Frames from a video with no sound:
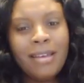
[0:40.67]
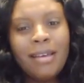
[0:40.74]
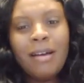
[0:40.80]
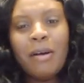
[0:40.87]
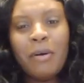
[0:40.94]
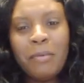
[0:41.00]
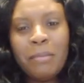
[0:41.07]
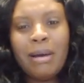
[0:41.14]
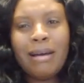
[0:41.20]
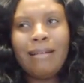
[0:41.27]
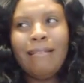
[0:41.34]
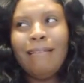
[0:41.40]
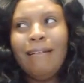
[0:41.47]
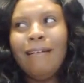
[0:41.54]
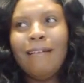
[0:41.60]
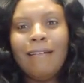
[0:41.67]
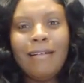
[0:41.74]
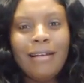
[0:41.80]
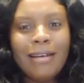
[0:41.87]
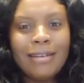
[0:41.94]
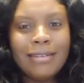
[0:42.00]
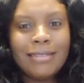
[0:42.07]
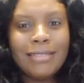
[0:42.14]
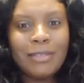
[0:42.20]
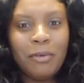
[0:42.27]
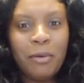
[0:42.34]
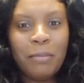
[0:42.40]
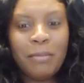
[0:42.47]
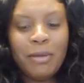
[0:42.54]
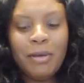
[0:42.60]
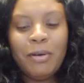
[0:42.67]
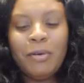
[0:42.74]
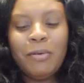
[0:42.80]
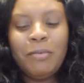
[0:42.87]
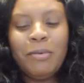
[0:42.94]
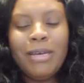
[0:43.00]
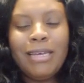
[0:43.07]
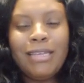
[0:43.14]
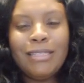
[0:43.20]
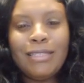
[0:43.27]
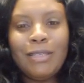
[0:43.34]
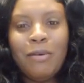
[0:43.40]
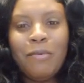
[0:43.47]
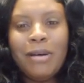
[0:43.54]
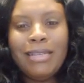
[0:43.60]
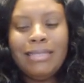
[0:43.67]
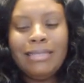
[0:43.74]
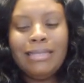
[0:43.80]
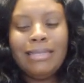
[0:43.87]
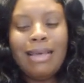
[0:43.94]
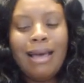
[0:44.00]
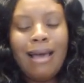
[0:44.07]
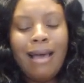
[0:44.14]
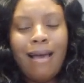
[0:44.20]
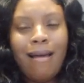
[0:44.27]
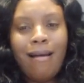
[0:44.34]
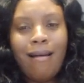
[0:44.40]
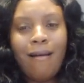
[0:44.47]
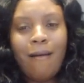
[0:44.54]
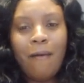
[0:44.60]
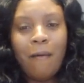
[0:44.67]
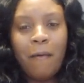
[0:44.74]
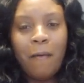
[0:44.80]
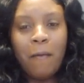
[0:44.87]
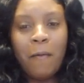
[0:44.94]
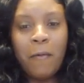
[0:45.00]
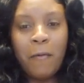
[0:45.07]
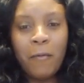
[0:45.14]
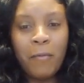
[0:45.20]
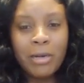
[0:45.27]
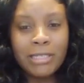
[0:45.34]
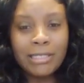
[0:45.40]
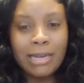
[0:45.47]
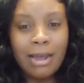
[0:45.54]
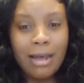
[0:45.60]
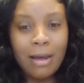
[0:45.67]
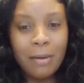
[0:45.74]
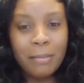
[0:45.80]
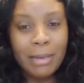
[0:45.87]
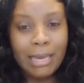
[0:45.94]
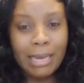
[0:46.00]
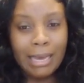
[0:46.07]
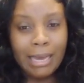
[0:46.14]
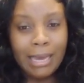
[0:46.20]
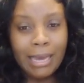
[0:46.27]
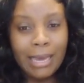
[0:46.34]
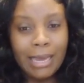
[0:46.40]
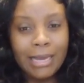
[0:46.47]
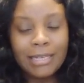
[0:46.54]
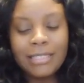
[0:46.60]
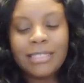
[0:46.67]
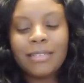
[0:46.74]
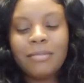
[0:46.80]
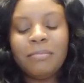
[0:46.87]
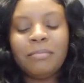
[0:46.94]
Oh my God, Scorpio, what is going down with y'all, bitch?